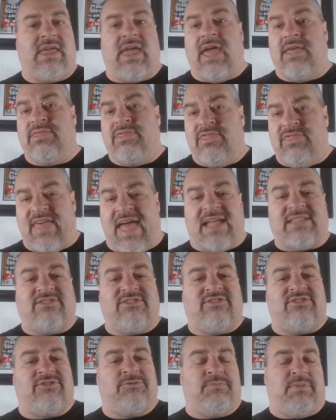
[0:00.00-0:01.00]
And that
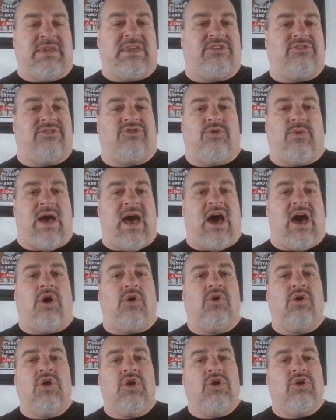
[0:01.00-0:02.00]
speaks to
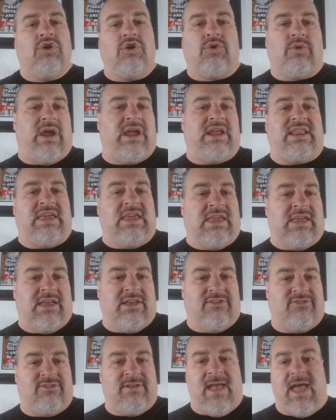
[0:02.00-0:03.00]
how great he
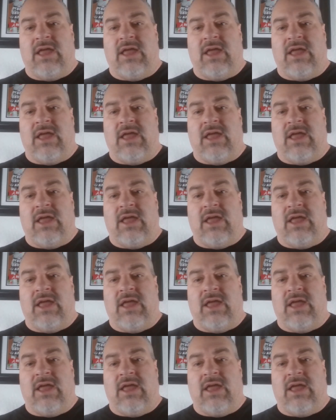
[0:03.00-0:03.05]
is.